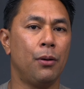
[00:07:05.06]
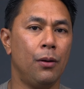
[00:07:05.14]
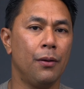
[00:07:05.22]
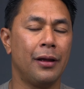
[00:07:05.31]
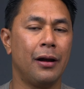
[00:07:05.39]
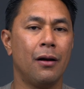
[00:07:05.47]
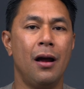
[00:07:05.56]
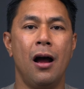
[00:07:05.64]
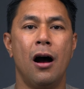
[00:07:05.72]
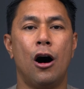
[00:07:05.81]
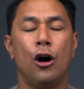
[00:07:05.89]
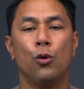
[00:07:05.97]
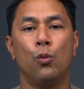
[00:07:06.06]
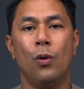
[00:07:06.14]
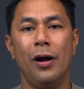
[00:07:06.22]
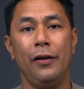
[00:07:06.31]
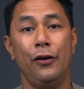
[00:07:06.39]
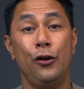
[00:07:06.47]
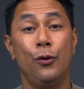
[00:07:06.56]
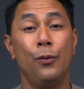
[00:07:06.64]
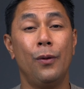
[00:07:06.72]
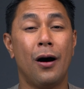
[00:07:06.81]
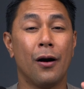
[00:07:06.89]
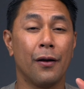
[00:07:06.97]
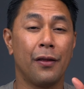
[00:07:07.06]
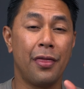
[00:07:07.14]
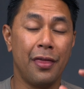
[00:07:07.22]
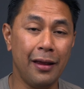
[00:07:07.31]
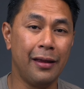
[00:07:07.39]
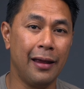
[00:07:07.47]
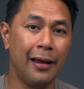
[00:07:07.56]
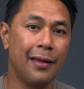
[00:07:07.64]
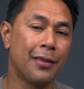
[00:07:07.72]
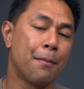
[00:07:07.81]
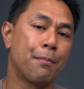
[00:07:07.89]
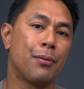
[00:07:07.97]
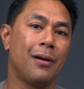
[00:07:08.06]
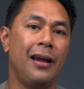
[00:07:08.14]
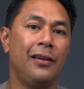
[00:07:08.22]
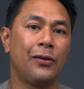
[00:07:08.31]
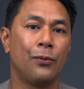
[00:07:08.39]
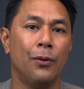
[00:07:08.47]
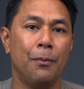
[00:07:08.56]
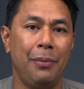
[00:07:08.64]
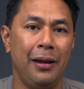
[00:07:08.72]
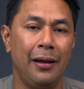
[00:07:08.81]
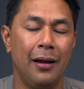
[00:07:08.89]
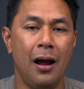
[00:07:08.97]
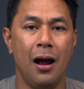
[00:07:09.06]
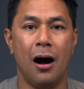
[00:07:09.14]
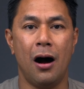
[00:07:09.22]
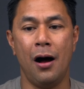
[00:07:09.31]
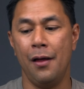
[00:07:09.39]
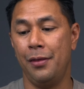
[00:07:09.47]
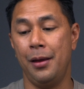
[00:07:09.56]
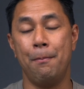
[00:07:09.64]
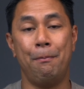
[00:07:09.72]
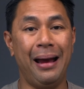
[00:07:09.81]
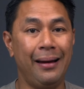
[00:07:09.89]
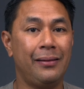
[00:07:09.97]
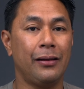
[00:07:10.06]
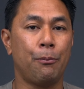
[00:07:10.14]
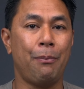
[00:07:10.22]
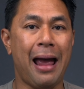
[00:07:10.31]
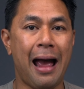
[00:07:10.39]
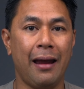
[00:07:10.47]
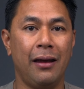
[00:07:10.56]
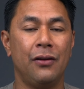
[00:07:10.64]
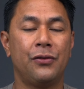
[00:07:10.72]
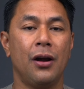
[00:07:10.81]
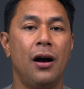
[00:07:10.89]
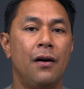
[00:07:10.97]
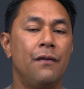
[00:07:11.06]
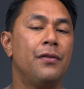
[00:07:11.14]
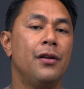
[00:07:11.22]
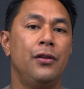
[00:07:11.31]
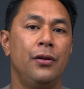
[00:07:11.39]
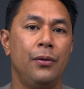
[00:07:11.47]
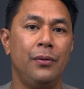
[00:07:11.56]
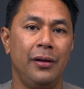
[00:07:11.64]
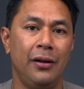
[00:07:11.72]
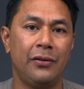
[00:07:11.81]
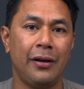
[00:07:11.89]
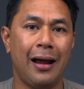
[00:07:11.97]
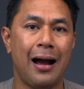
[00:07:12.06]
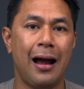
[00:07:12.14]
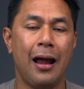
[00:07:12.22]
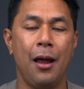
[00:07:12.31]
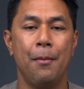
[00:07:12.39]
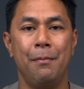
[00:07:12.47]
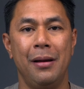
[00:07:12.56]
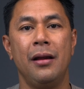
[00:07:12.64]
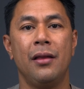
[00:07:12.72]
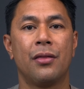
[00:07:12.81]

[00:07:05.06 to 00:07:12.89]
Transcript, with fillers: poll there on what you are thinking the price will be on the basic package of the new D J I Mini